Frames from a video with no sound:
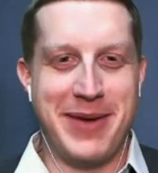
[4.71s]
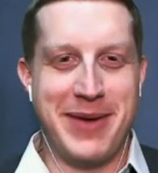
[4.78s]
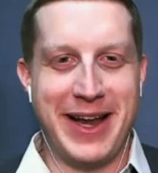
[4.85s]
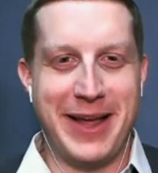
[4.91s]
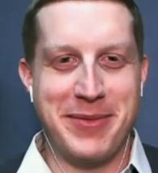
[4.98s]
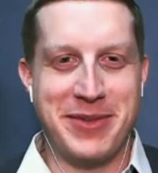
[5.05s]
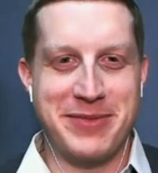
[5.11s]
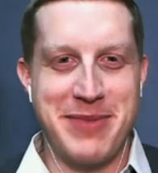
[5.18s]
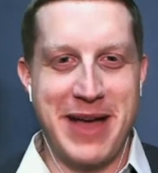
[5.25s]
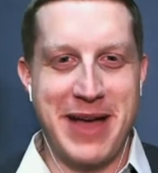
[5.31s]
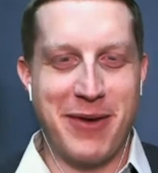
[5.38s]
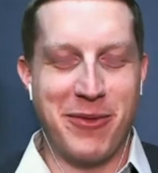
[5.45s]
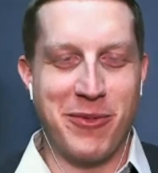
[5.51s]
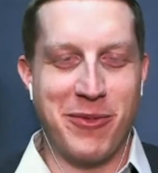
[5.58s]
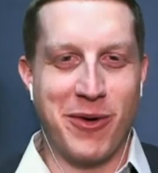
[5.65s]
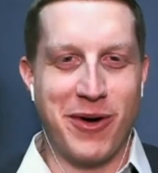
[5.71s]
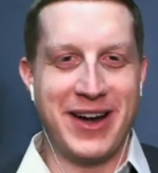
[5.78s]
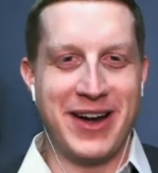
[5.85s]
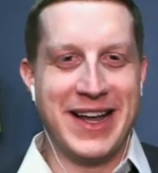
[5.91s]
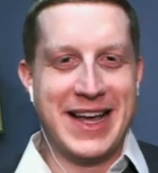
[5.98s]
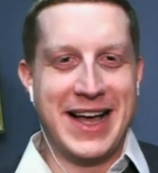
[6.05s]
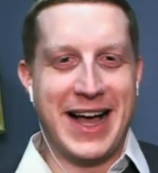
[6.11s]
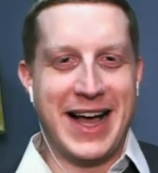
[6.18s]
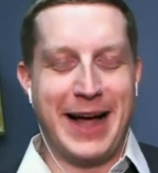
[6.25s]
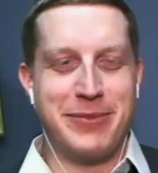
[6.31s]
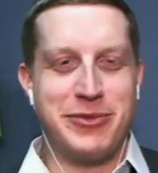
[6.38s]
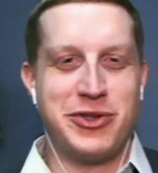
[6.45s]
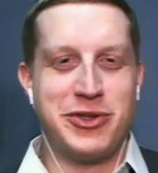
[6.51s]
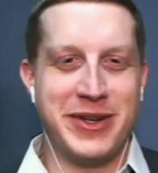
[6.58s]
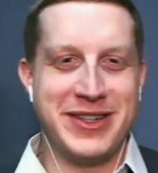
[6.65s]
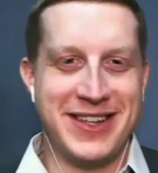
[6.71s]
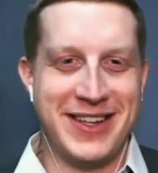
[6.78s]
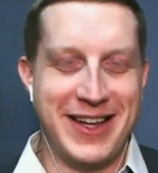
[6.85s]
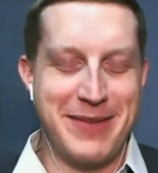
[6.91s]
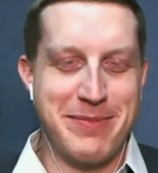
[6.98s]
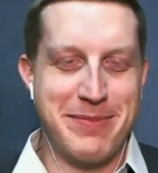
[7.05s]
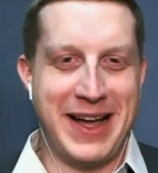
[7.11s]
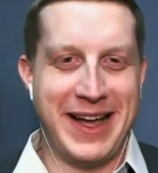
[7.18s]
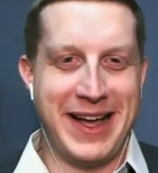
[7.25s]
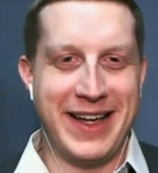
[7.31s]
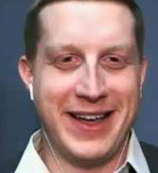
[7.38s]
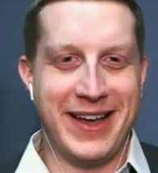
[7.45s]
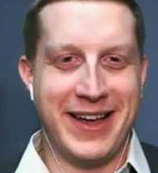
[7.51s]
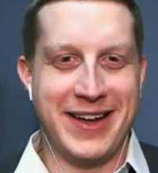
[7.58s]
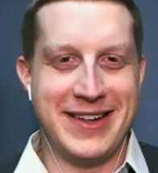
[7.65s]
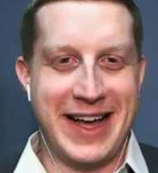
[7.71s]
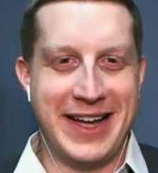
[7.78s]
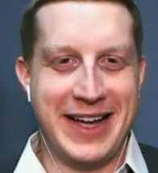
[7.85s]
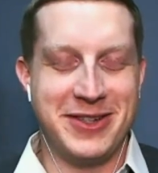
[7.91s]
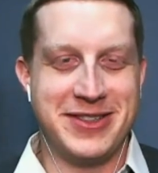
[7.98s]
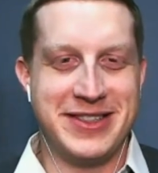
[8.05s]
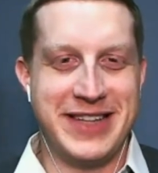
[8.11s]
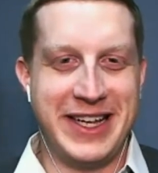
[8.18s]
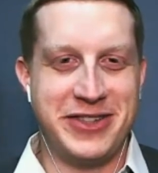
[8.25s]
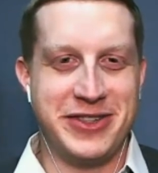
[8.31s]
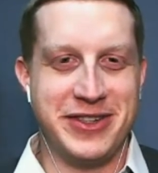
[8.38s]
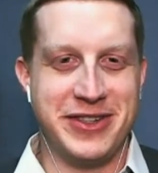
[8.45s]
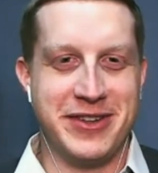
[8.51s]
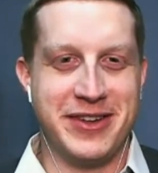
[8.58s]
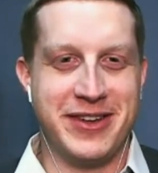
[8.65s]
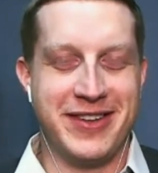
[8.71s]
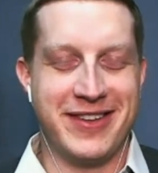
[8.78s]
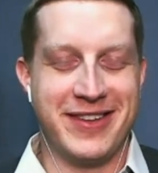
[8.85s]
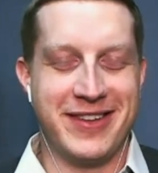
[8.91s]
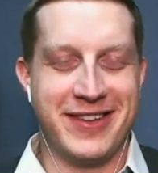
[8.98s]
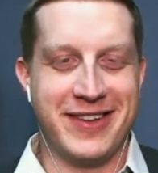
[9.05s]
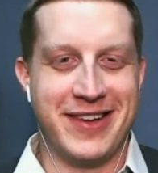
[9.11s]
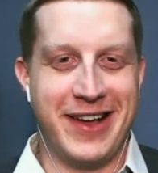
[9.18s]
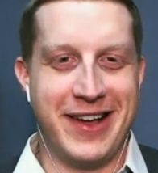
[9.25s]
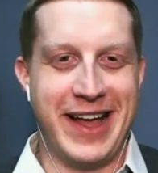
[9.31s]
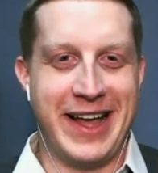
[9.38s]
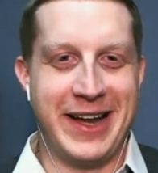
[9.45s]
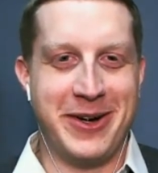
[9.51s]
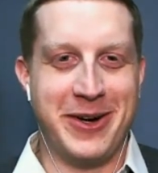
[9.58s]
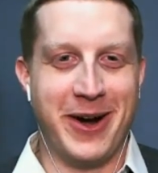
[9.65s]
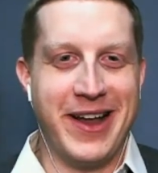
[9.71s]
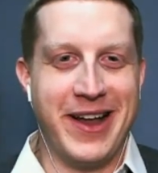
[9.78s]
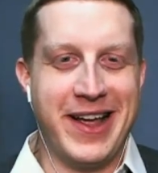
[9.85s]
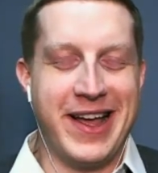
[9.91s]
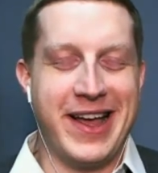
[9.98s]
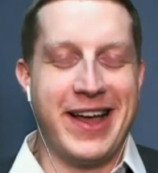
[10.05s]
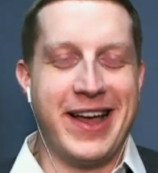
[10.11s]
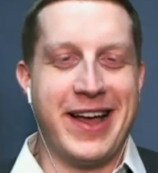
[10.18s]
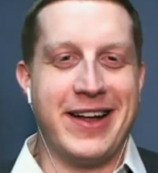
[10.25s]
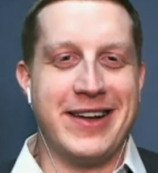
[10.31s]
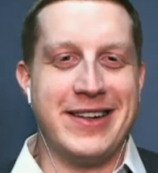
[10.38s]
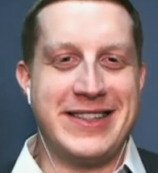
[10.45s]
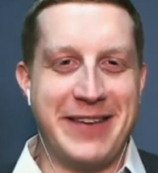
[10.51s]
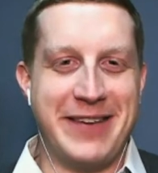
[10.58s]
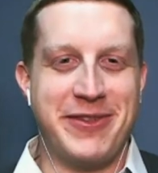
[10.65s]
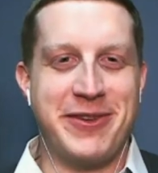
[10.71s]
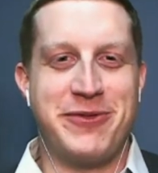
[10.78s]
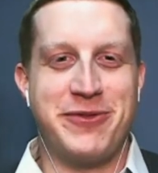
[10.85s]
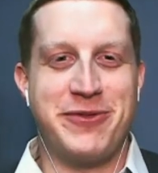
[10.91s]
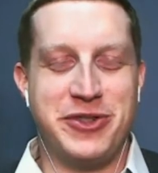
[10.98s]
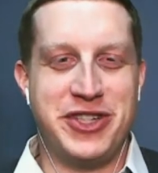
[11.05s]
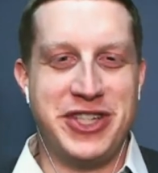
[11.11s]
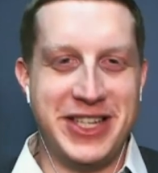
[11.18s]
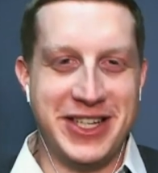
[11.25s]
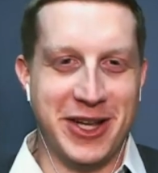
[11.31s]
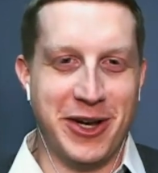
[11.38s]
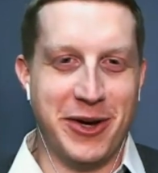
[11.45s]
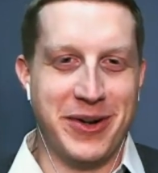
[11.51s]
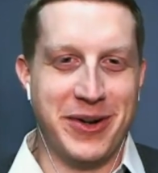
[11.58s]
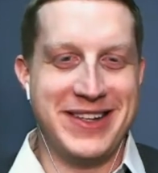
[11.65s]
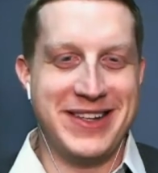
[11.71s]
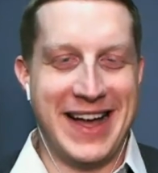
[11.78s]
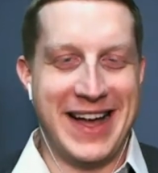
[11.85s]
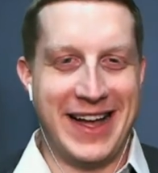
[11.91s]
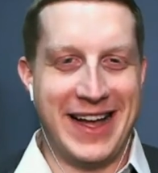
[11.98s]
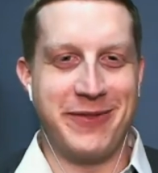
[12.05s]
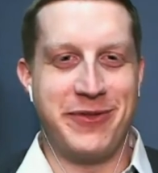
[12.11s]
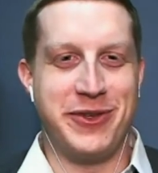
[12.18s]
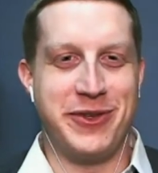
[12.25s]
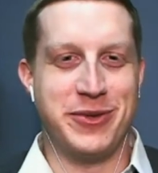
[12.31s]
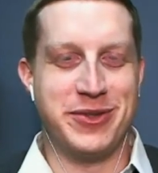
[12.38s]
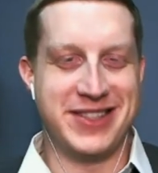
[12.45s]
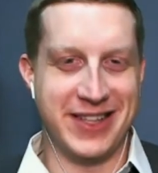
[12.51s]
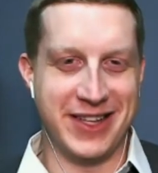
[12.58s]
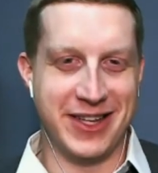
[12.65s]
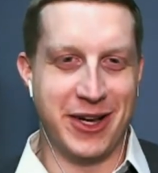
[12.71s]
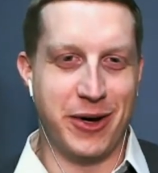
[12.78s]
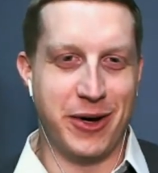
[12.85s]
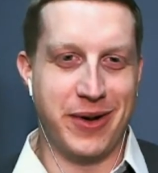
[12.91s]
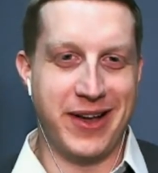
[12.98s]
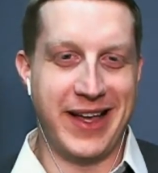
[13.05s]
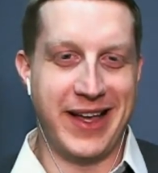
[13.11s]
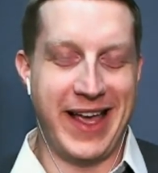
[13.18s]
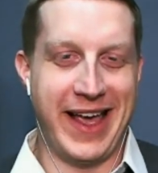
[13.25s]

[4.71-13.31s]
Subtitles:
My name is Matt Warren. I'm joined tonight by Niners Nation editor David Fucillo, not Fucillo.